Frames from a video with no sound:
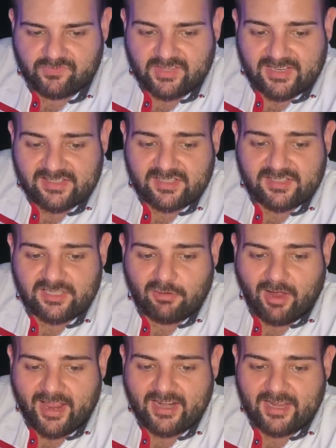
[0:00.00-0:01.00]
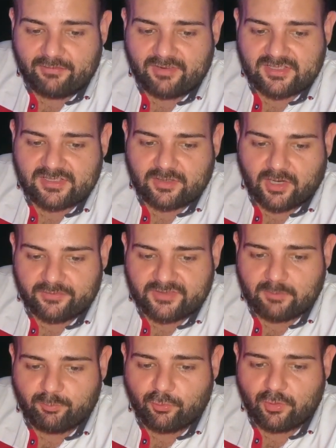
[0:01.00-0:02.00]
Test the CYA levels of
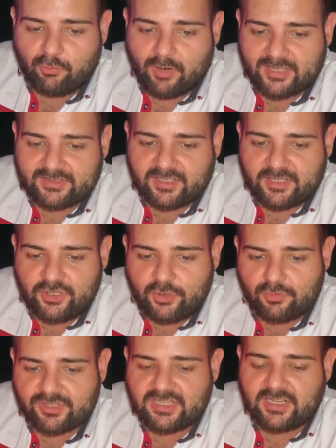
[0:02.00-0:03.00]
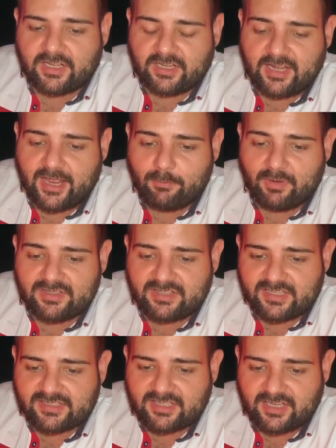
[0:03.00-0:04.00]
the pool water using a reliable
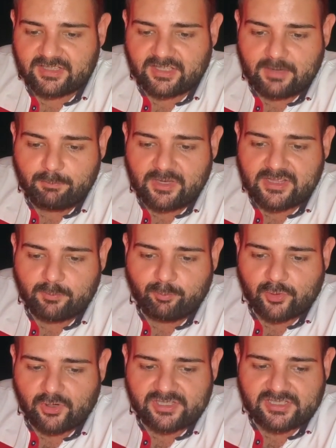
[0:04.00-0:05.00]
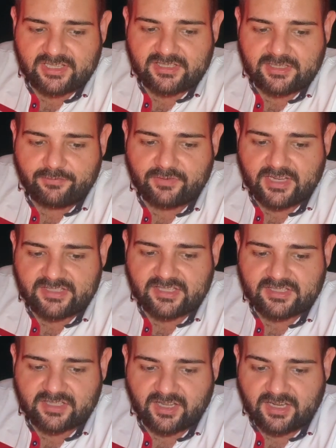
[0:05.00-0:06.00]
test kit. Repeat the process if
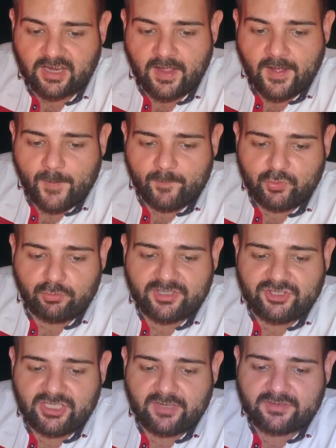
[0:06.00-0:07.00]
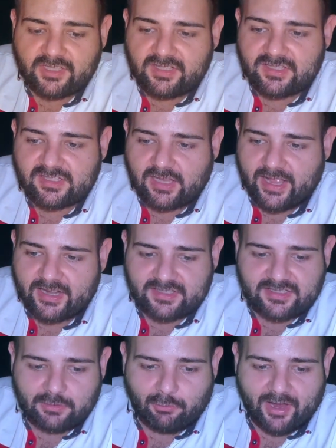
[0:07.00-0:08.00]
necessary to achieve the desired
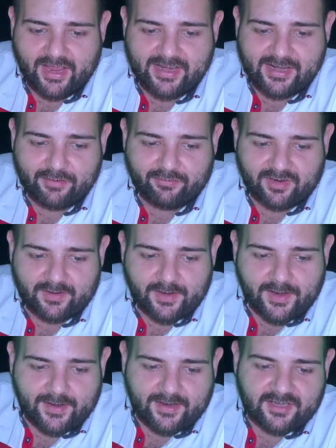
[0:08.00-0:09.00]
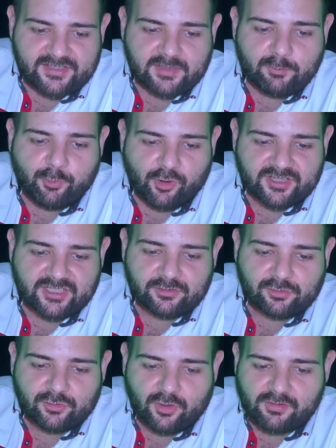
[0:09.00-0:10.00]
CYA level. It's important
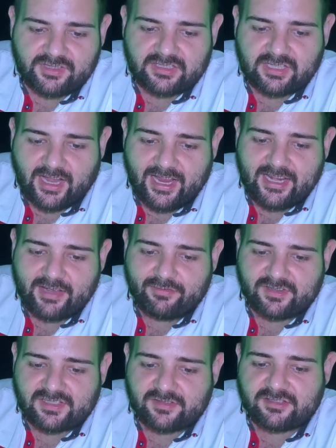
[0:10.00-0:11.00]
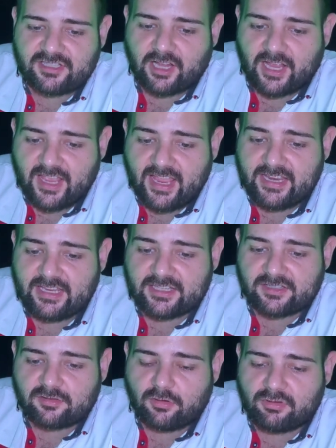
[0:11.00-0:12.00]
to know that high levels of CYA
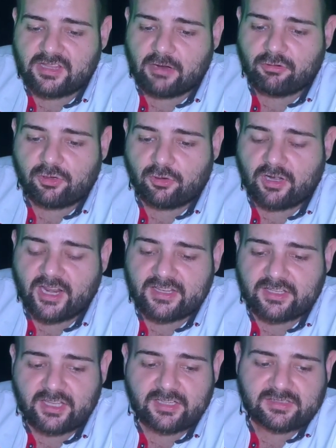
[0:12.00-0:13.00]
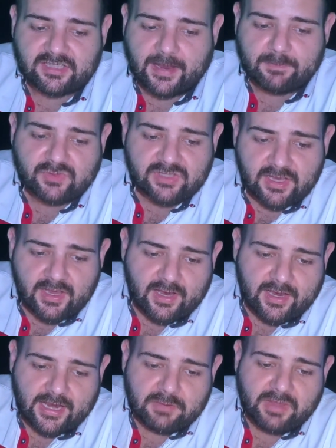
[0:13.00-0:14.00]
can slow down chlorine kill times
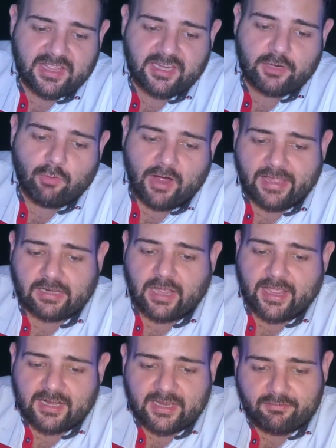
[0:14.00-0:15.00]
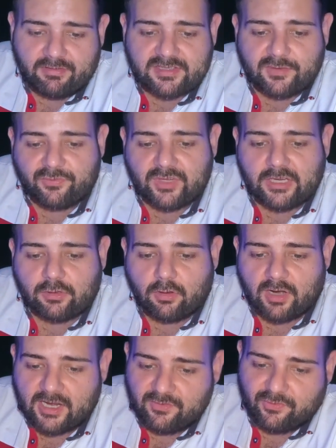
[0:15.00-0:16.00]
and may require higher levels of free
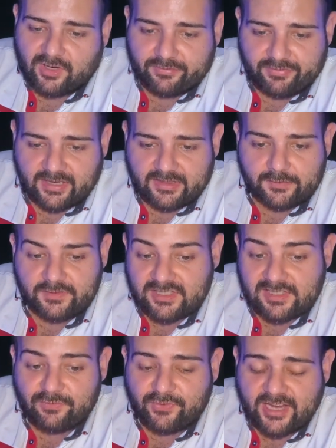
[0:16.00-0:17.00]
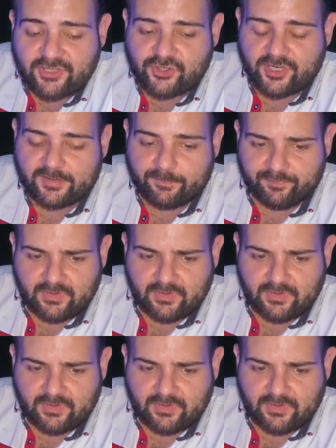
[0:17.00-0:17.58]
chlorine for effective disinfection.